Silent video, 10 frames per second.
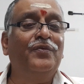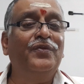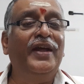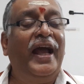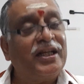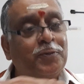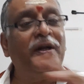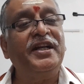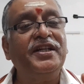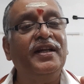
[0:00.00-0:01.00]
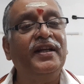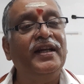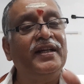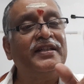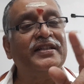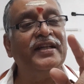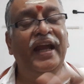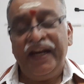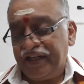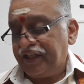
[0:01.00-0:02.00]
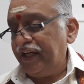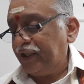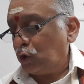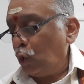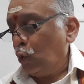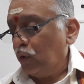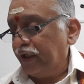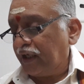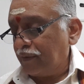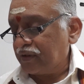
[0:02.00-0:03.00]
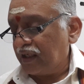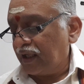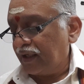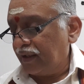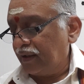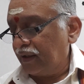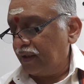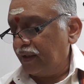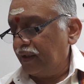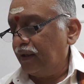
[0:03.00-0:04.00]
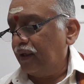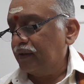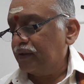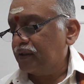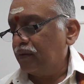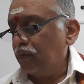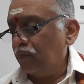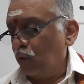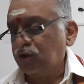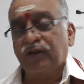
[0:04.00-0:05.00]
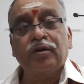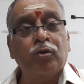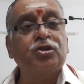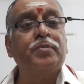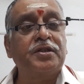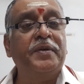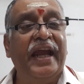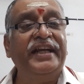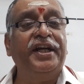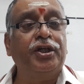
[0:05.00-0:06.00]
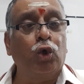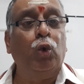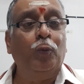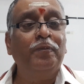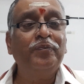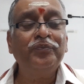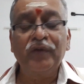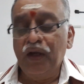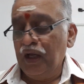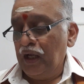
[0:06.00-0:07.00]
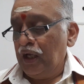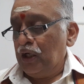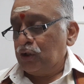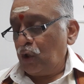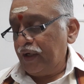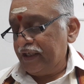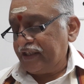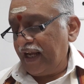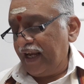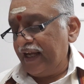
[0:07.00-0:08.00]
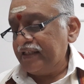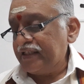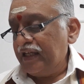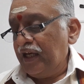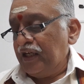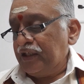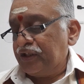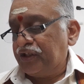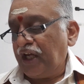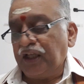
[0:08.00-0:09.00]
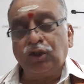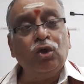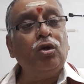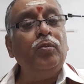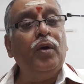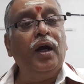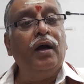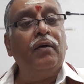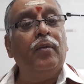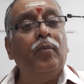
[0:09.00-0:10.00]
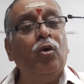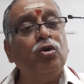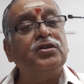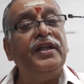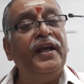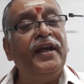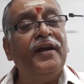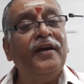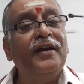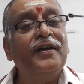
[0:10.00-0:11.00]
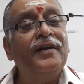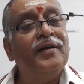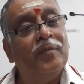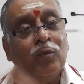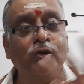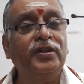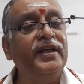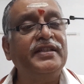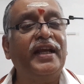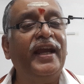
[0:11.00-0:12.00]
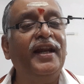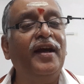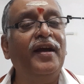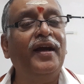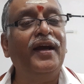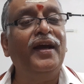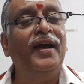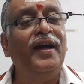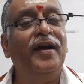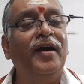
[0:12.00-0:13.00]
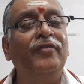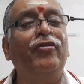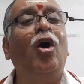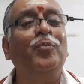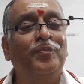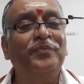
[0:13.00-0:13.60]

the explanation in 82, it comes under in most of the books must be 82. So it says Chatur Murtihi. Murti is again a form